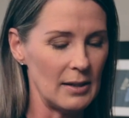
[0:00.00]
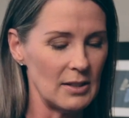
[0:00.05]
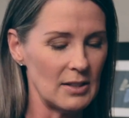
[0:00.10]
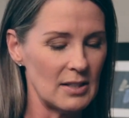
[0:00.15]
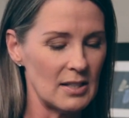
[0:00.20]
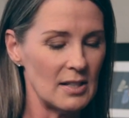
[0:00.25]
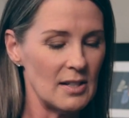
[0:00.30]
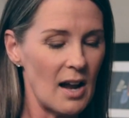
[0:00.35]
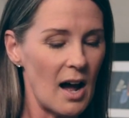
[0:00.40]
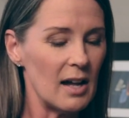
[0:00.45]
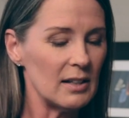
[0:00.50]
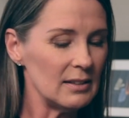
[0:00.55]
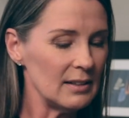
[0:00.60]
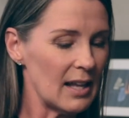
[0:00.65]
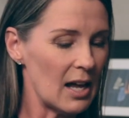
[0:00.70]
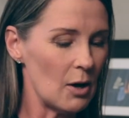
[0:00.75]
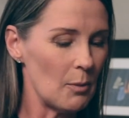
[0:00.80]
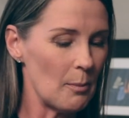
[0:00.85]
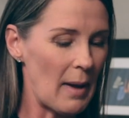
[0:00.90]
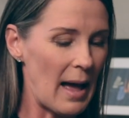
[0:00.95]
To not
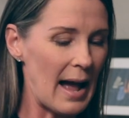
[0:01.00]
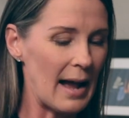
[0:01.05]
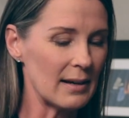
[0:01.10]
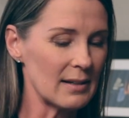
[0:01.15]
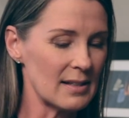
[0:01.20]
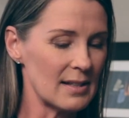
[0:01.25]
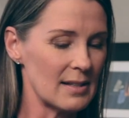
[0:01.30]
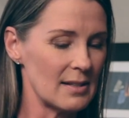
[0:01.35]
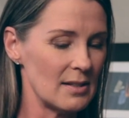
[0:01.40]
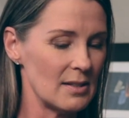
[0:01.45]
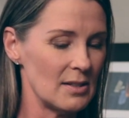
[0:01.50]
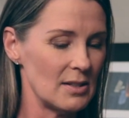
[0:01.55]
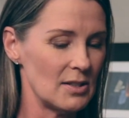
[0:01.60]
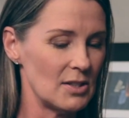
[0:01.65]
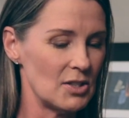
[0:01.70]
allow Max